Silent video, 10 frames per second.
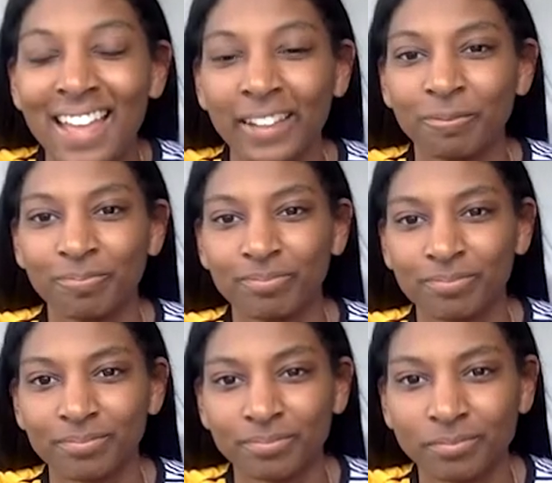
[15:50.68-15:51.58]

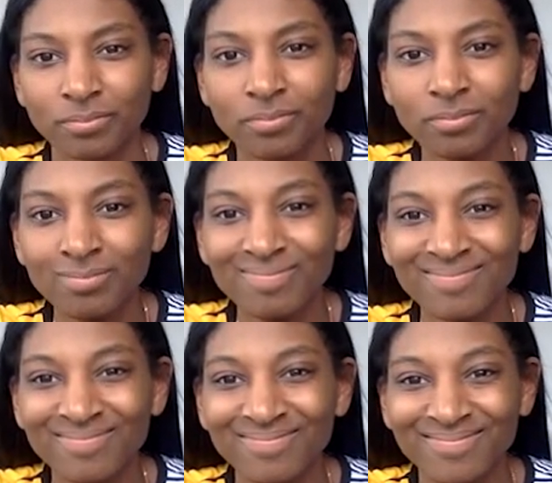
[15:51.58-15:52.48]

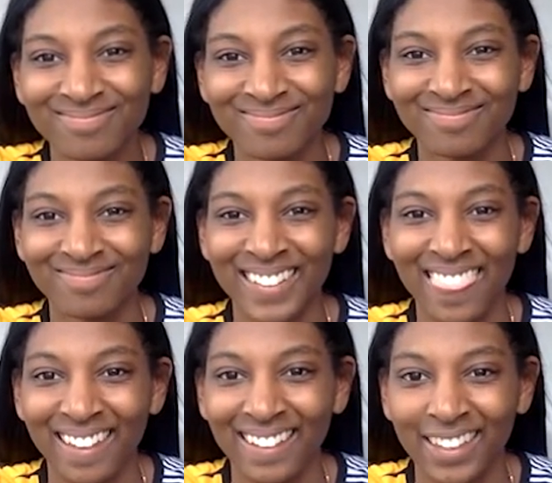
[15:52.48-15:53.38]

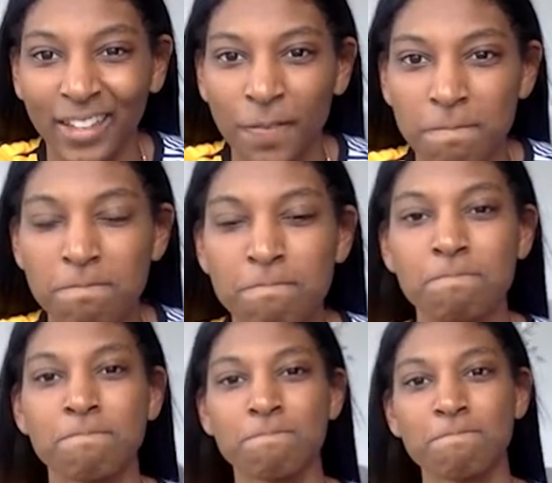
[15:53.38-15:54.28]

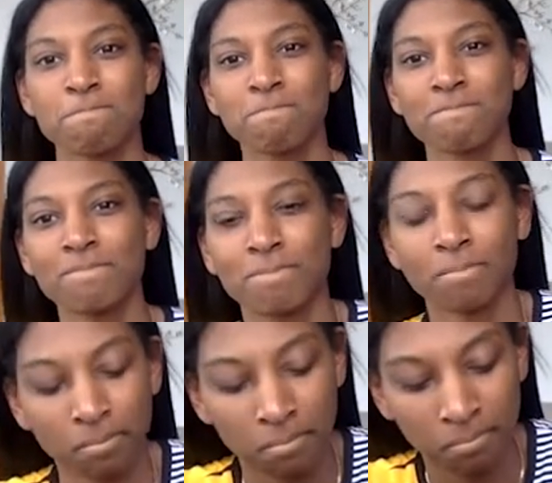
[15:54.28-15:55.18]

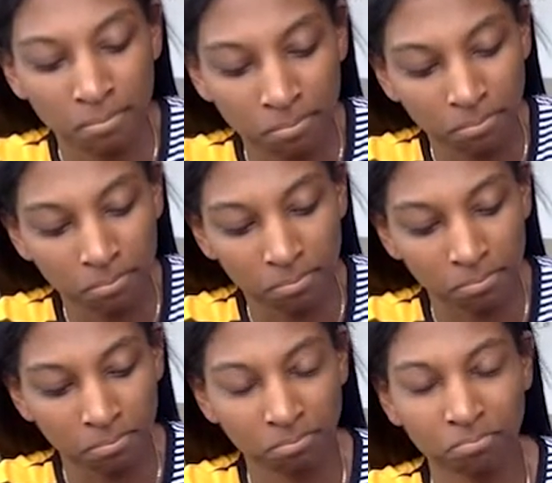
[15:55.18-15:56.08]

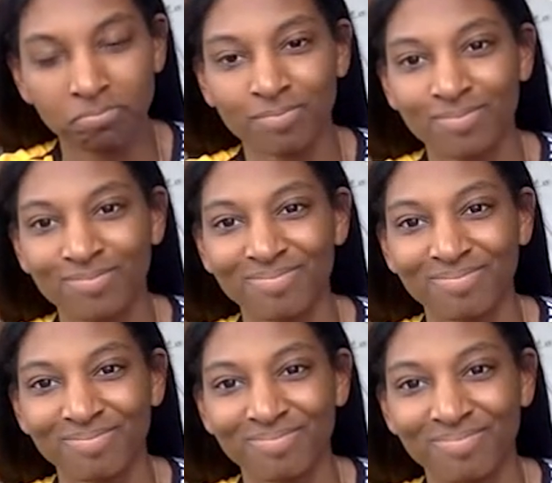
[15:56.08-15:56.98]

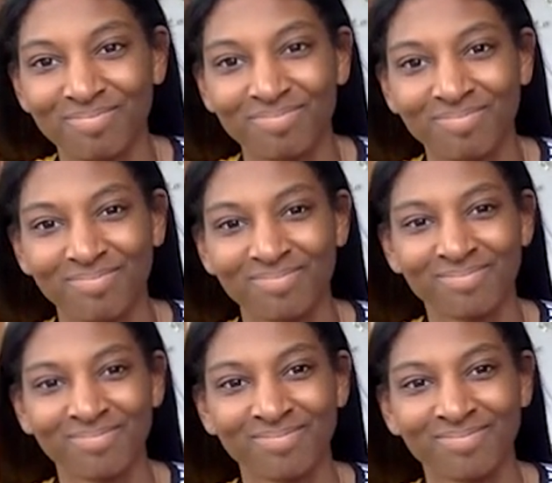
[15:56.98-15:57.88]

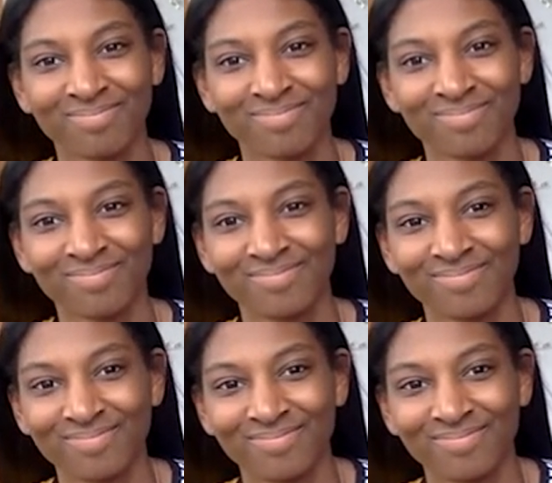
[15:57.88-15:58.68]
The person shown says nothing.